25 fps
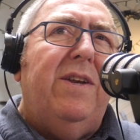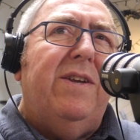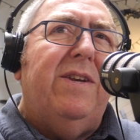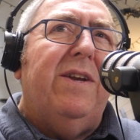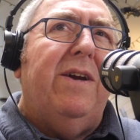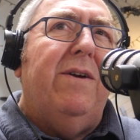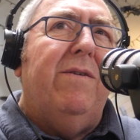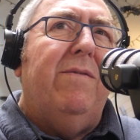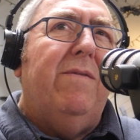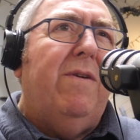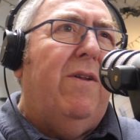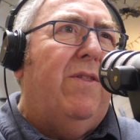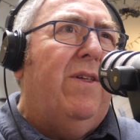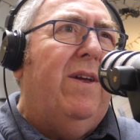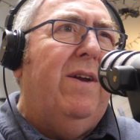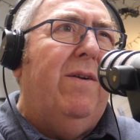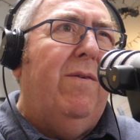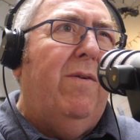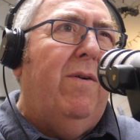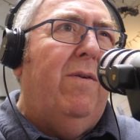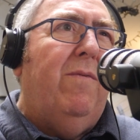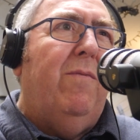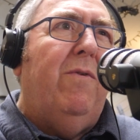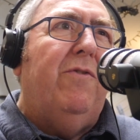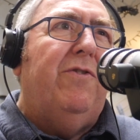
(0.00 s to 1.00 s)
so. I
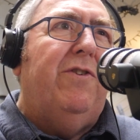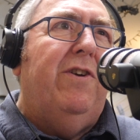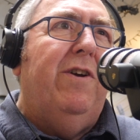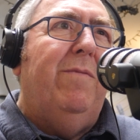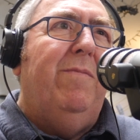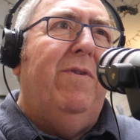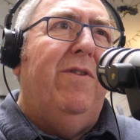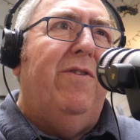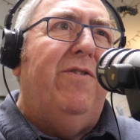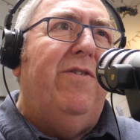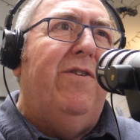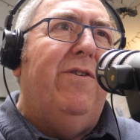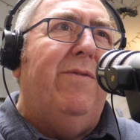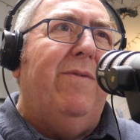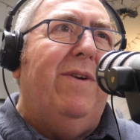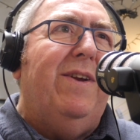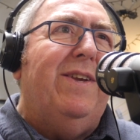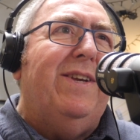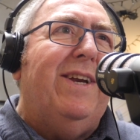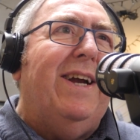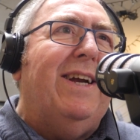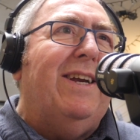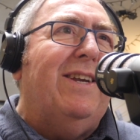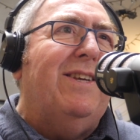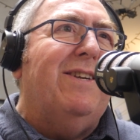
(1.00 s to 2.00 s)
think what's coming through
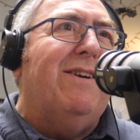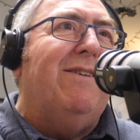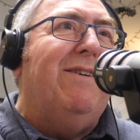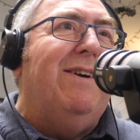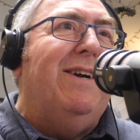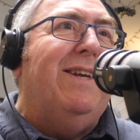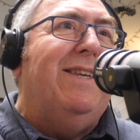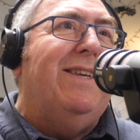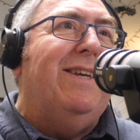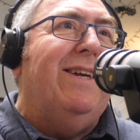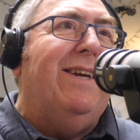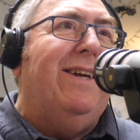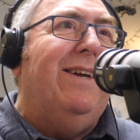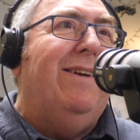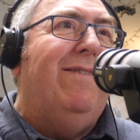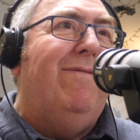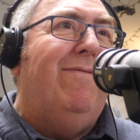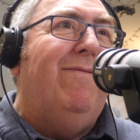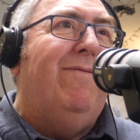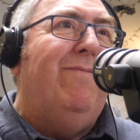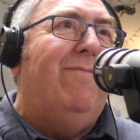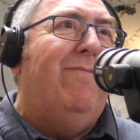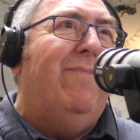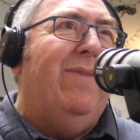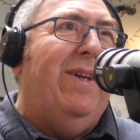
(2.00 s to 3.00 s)
is anxiety
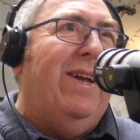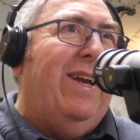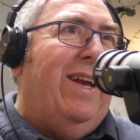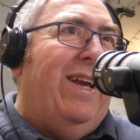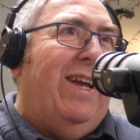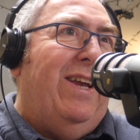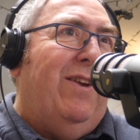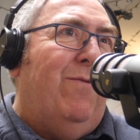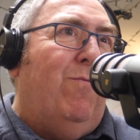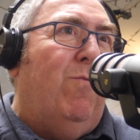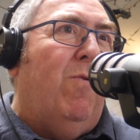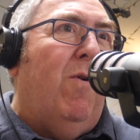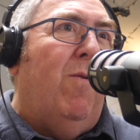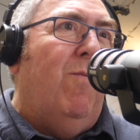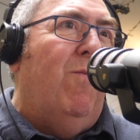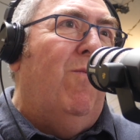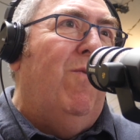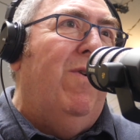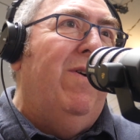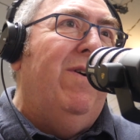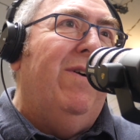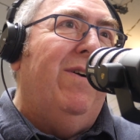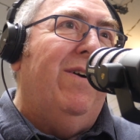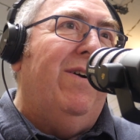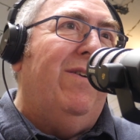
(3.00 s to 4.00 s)
is one
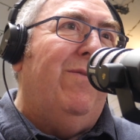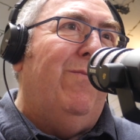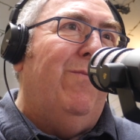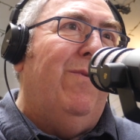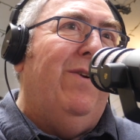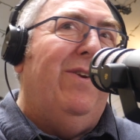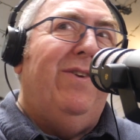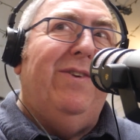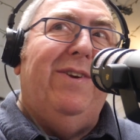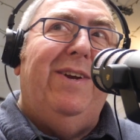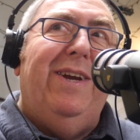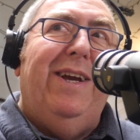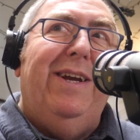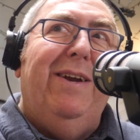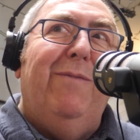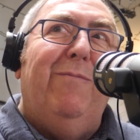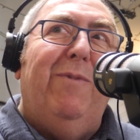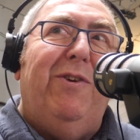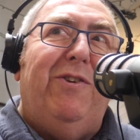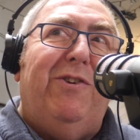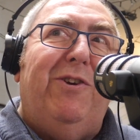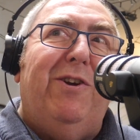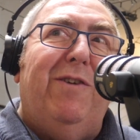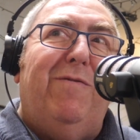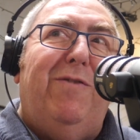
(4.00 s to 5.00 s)
word which
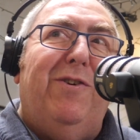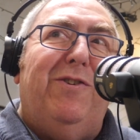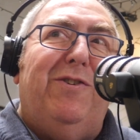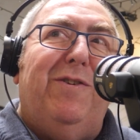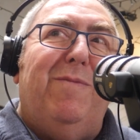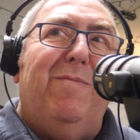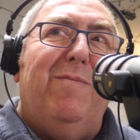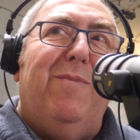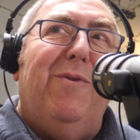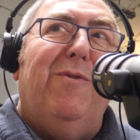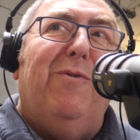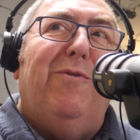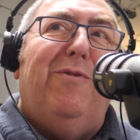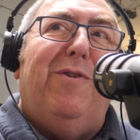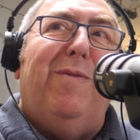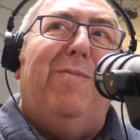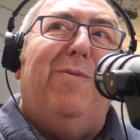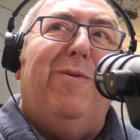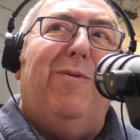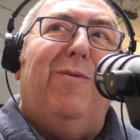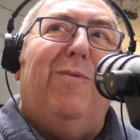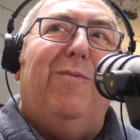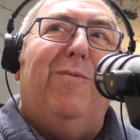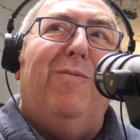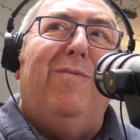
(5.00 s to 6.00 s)
covers a
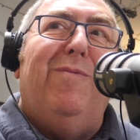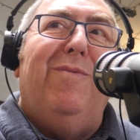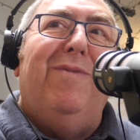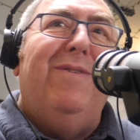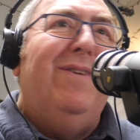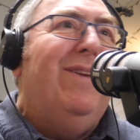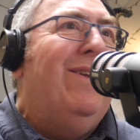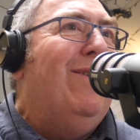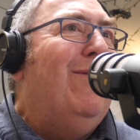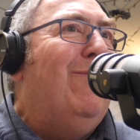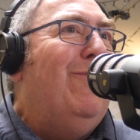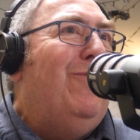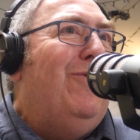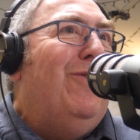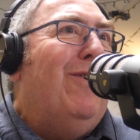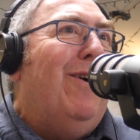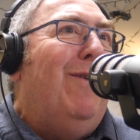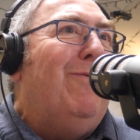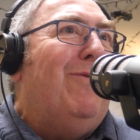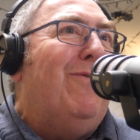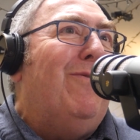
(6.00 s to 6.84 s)
multiple types